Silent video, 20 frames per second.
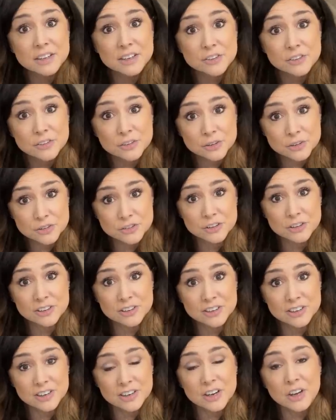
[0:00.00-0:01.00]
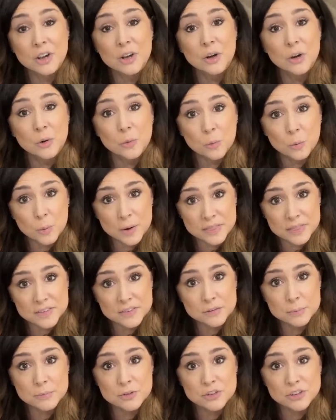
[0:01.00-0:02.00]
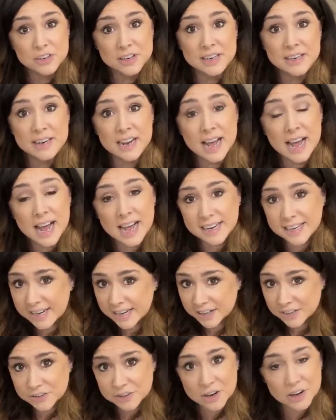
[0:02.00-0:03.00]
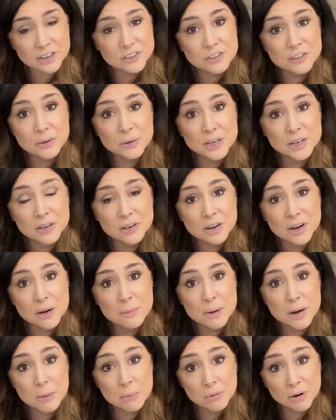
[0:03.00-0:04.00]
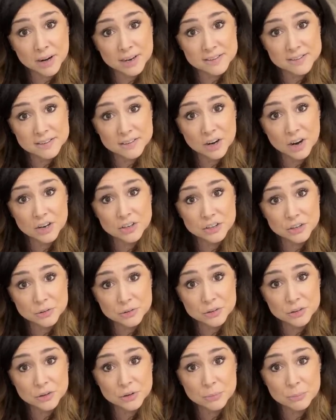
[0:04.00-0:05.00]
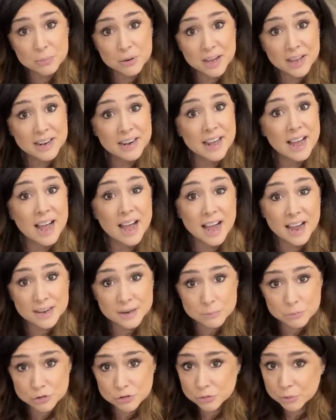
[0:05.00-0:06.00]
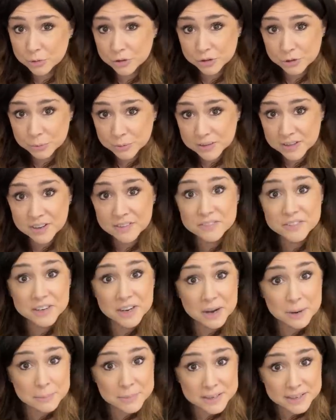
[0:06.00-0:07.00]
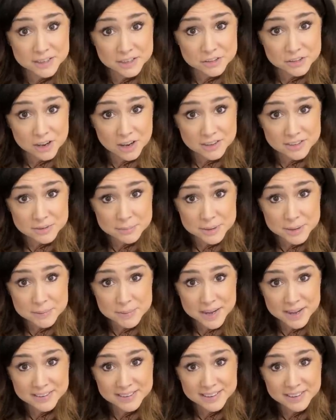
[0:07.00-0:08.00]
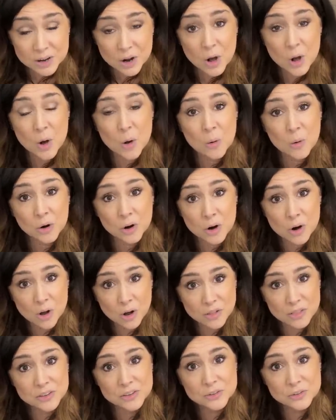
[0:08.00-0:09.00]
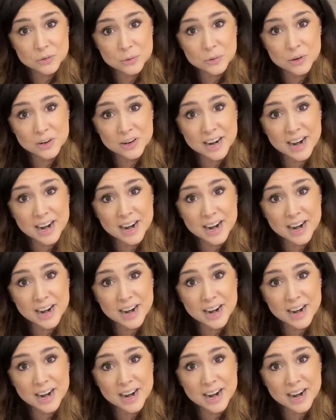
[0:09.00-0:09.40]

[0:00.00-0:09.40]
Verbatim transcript: serger with this machine. I can't talk to you here about pricing on YouTube, but I am sure you would love to come in and talk to me about it, or call the store